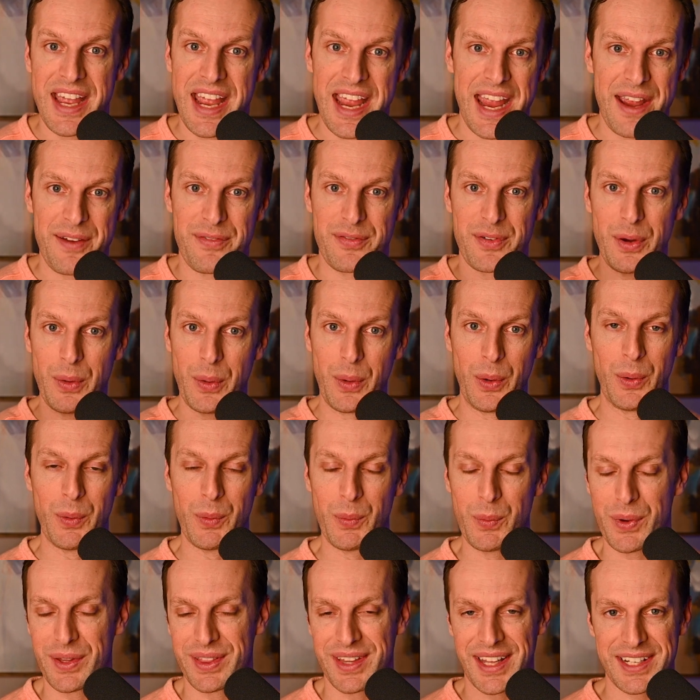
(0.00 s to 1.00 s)
If you
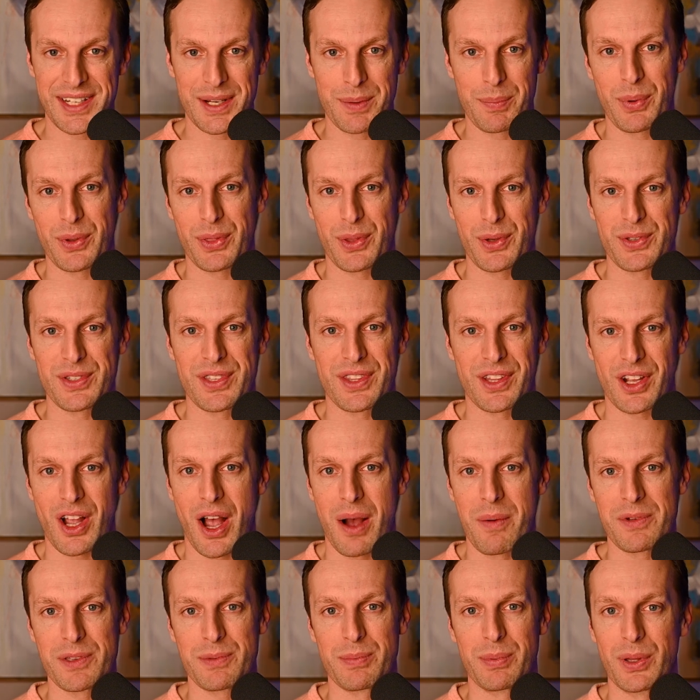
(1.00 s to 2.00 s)
would like to put those in the
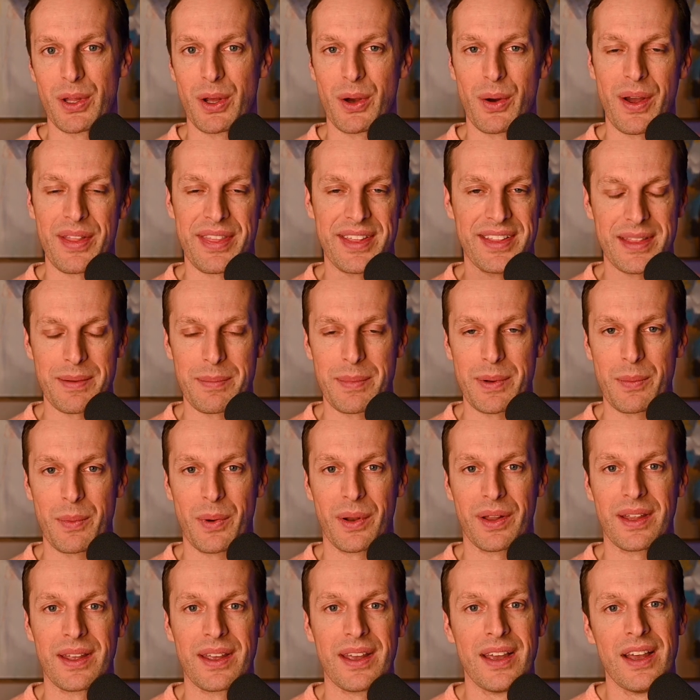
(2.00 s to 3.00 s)
comments below, I think that'd be
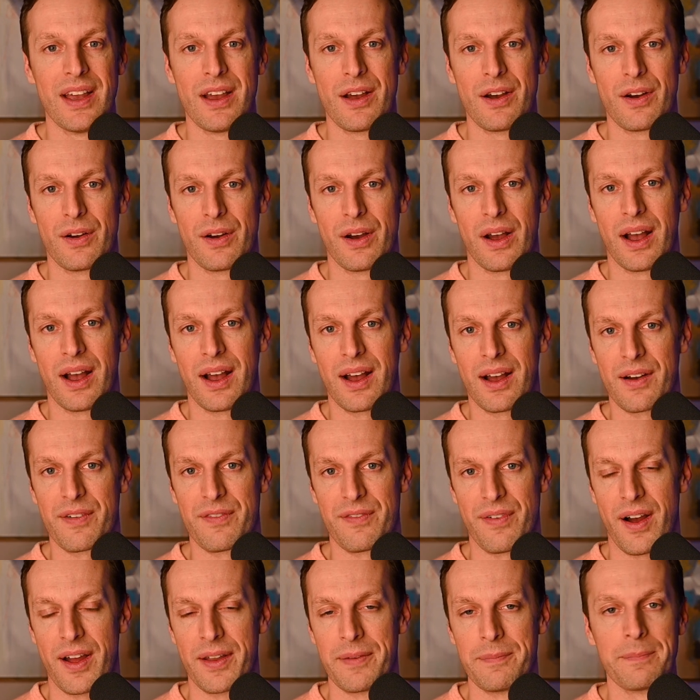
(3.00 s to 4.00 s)
really uh,
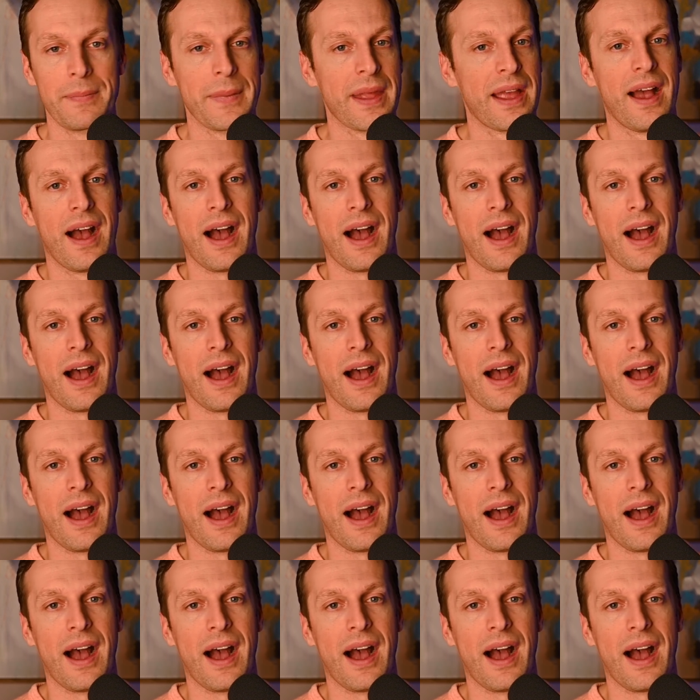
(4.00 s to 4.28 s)
fun.